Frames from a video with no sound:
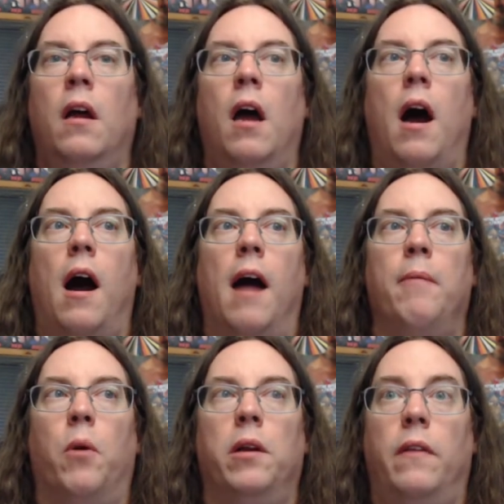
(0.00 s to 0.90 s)
I'm
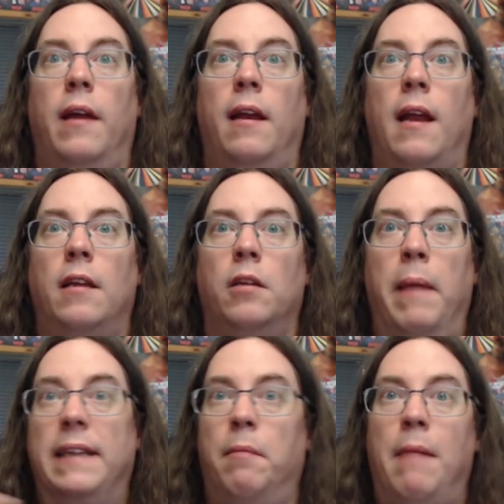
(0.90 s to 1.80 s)
going to then
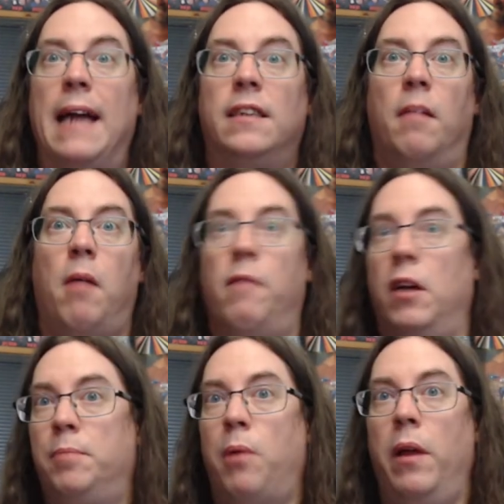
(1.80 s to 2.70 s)
mix and match them. I'll have like
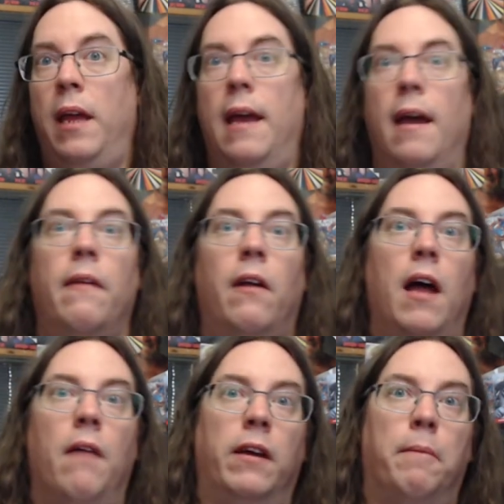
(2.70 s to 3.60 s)
exploding ant, and then I'll
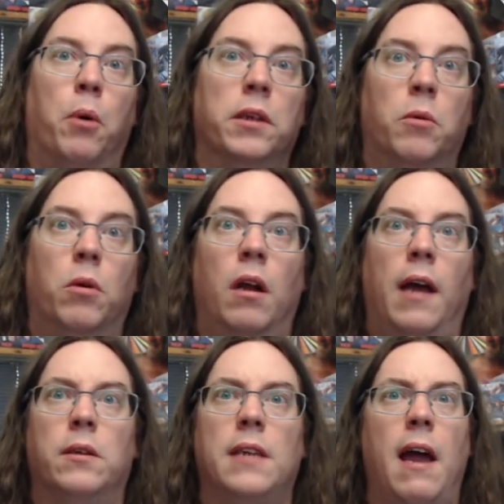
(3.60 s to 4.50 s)
have like a poison one. I
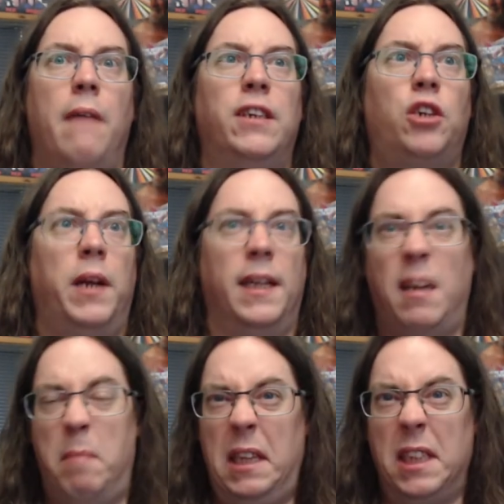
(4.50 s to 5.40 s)
have these crickets that
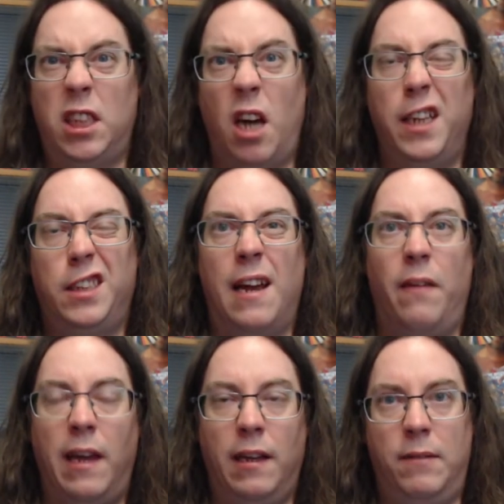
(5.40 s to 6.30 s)
make this sonic sound
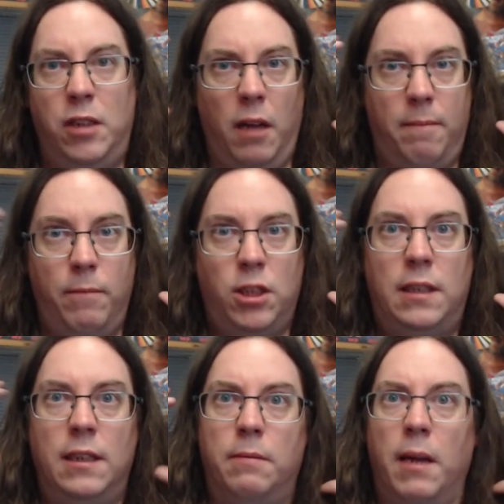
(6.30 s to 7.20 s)
that gives you
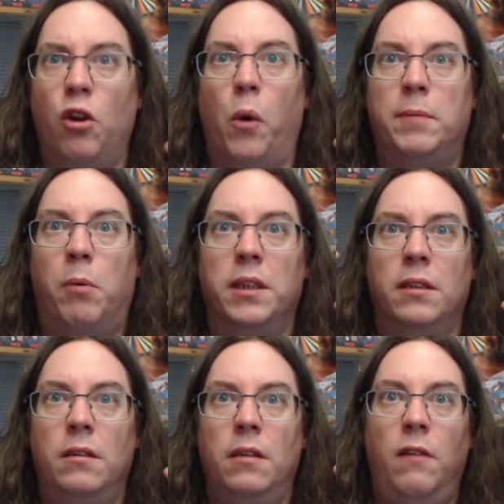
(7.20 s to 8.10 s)
it's make noise
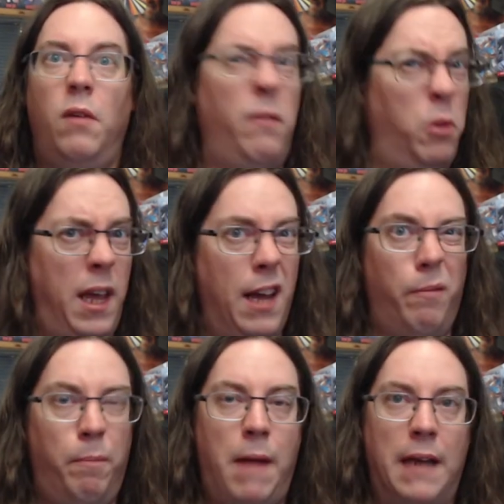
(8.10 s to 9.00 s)
poison, and if you can't
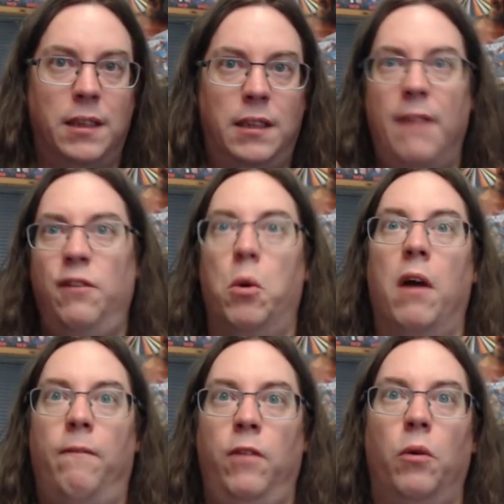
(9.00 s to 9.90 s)
pass a save, you
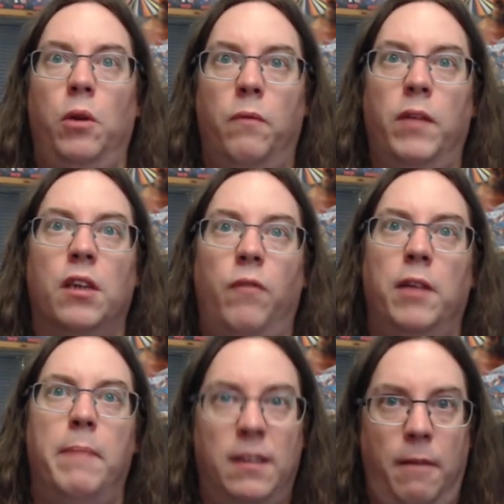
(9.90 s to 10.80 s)
have disadvantage,
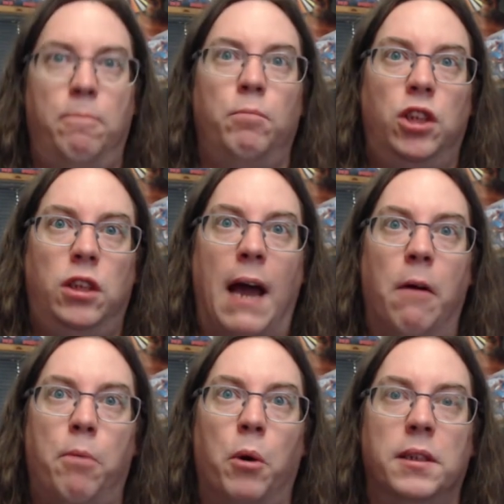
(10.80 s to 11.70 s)
basically
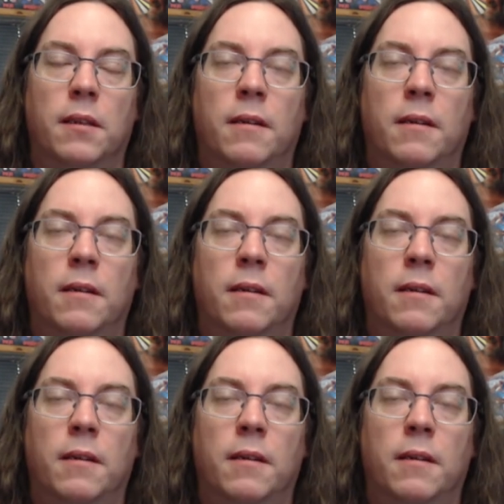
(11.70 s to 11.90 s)
sound poisoned.